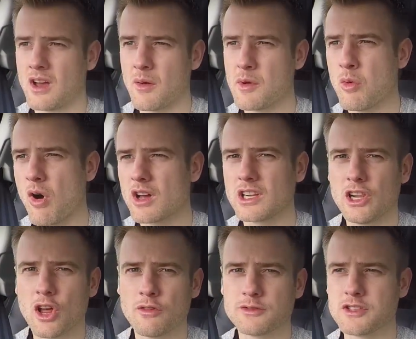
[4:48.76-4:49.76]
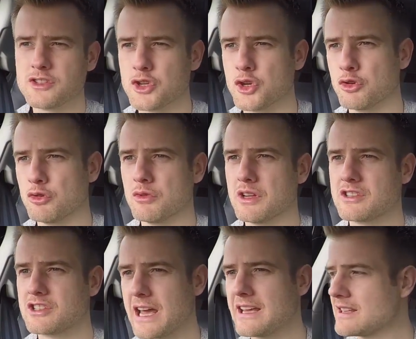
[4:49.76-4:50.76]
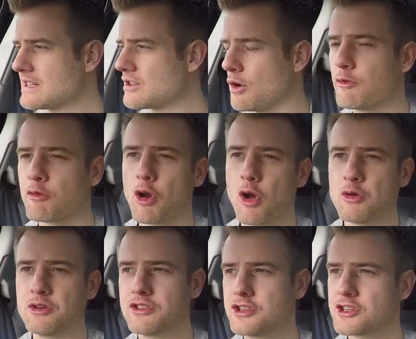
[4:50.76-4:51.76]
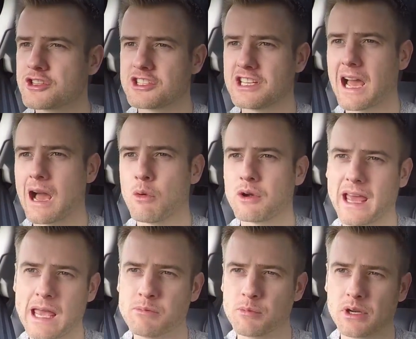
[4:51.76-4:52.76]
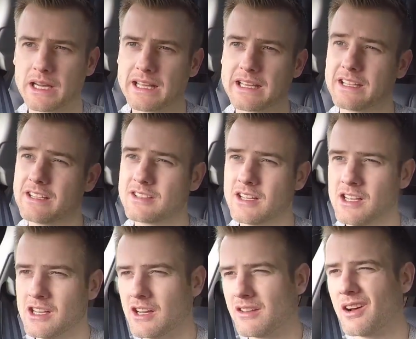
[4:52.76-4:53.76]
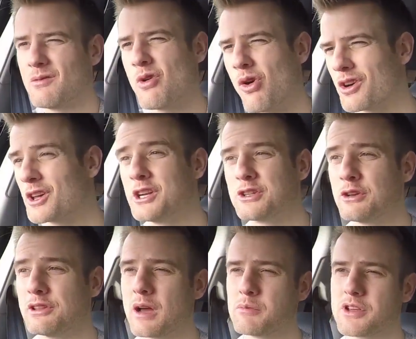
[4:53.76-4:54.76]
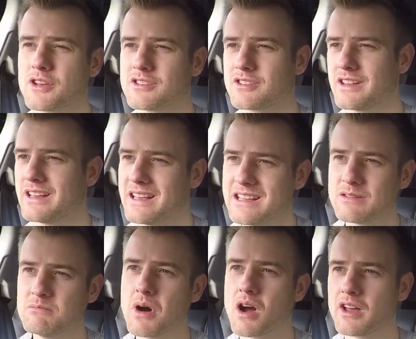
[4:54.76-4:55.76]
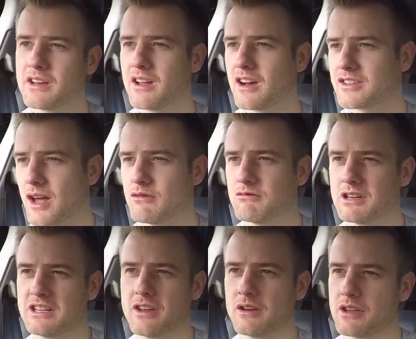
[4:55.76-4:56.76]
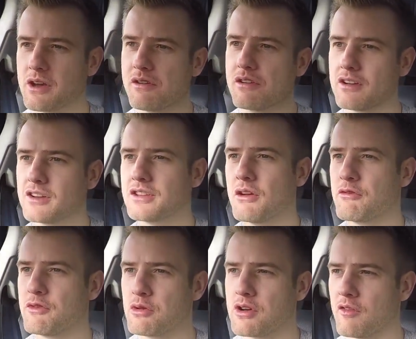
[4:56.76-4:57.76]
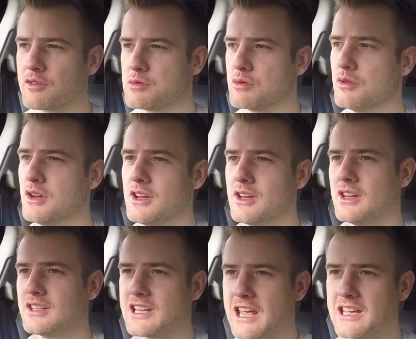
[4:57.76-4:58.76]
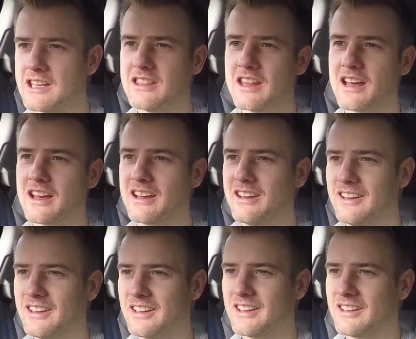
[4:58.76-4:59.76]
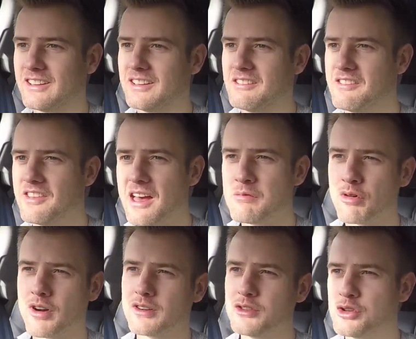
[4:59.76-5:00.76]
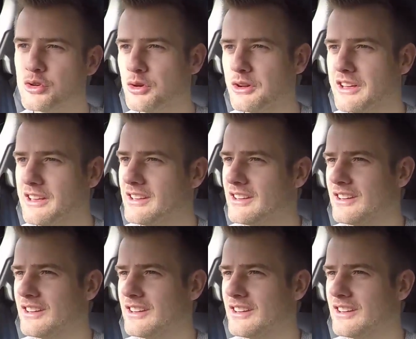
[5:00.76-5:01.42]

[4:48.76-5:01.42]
I mean, what I'd love to do is take this off-road and just see how capable it is. Now, I'm not going to do that because it isn't mine. I don't really know the owner, and I don't feel comfortable taking the their pride and joy